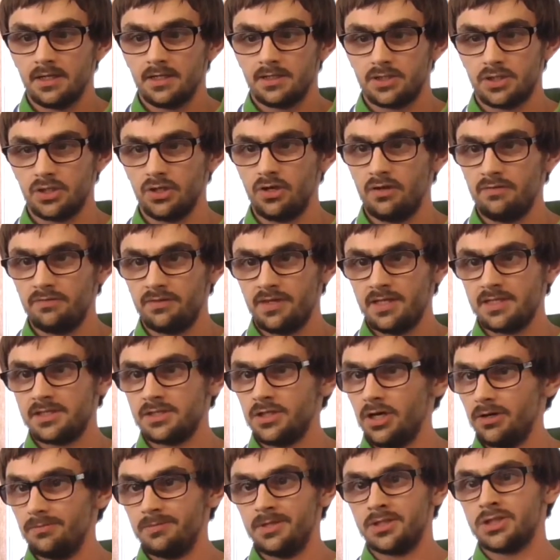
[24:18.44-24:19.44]
So if
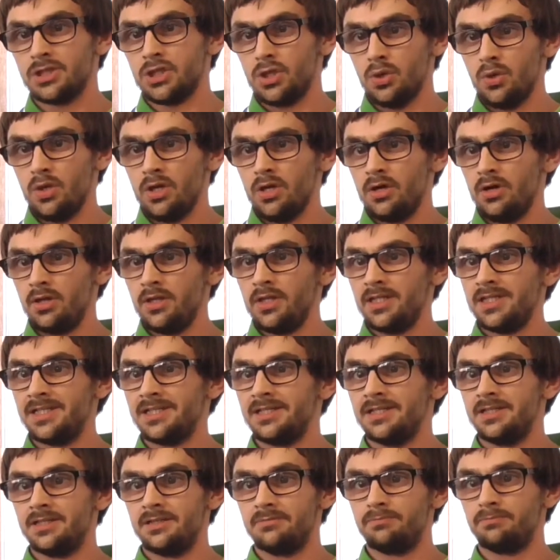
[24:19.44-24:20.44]
there's not much going on,
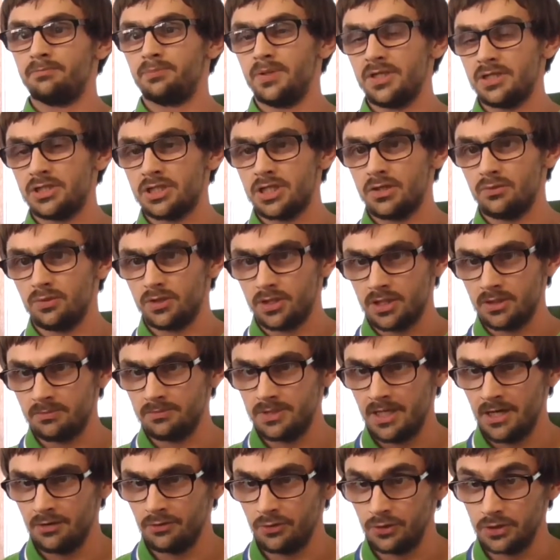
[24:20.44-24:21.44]
then the bitrate will
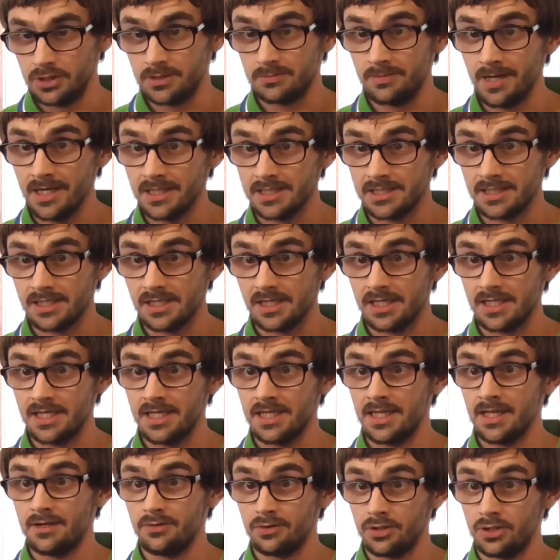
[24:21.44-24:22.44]
come down automatically
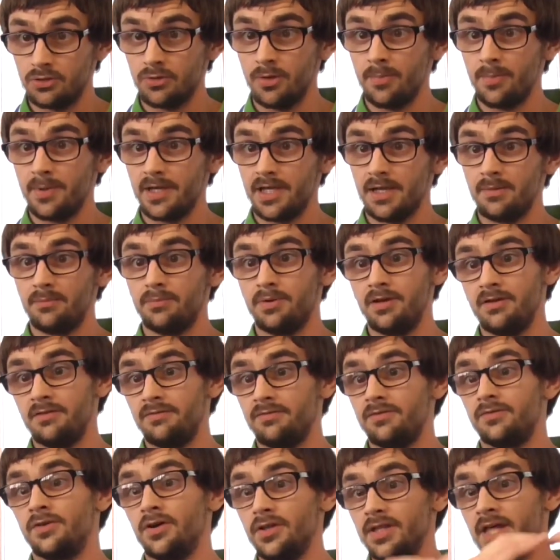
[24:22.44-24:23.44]
and then it'll go up again. But
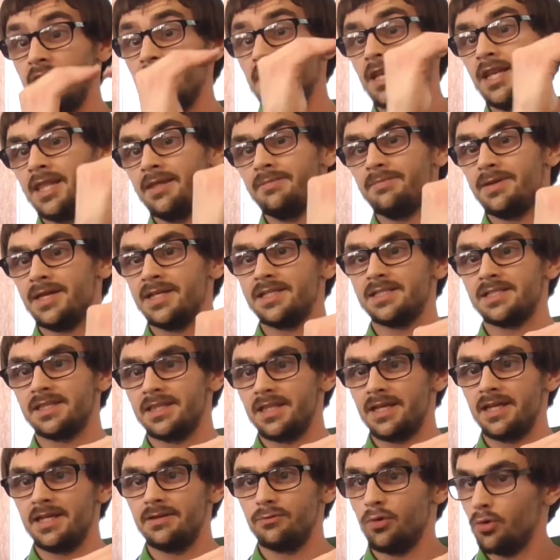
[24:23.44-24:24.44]
if you've got that limit,
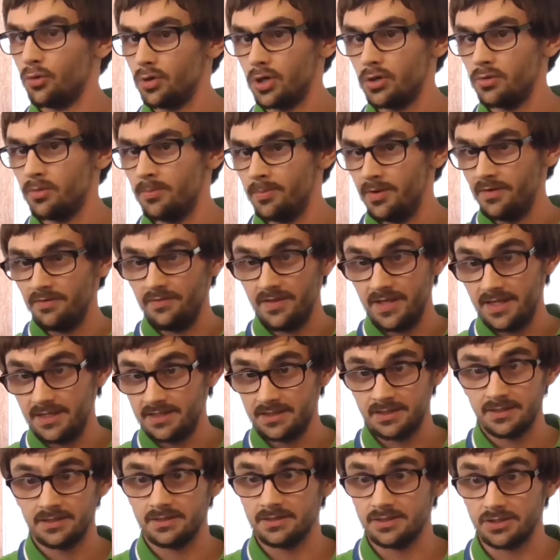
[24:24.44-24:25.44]
then it won't go above
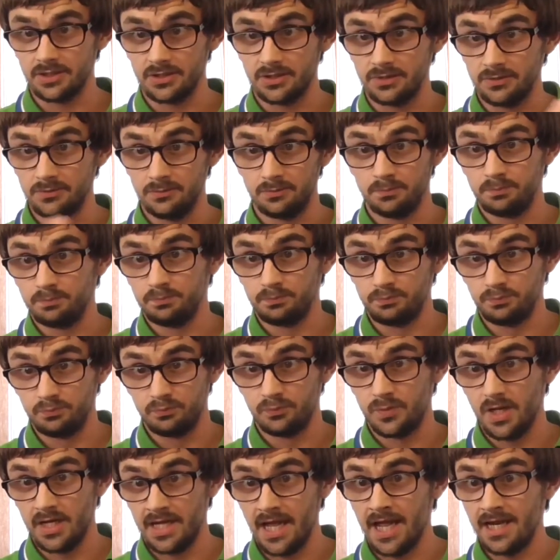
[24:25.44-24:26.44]
that. So
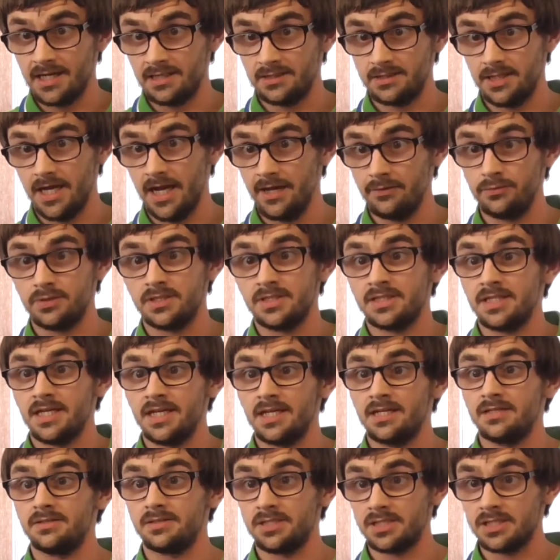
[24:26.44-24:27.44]
again, I would
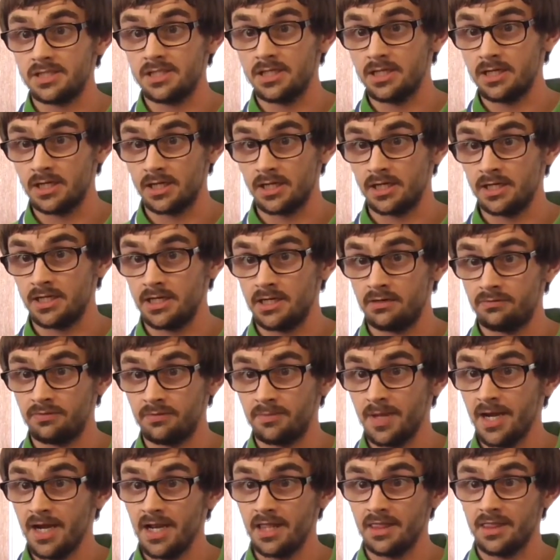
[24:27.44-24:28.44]
say steer clear
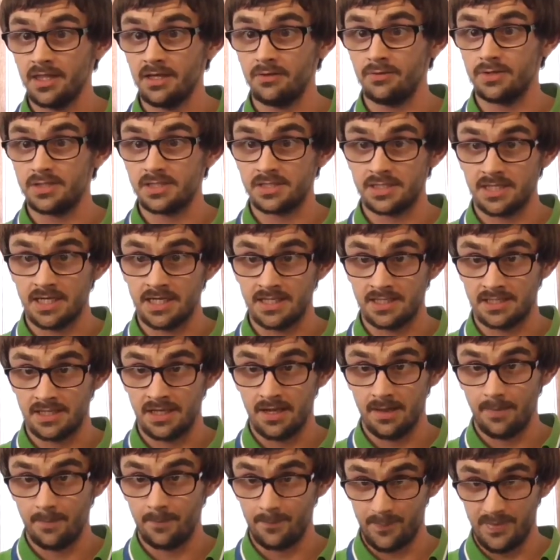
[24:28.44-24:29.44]
from anything which says
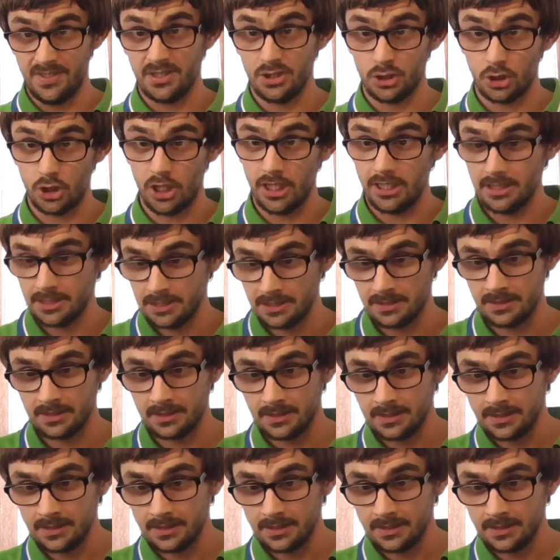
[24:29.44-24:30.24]
bitrate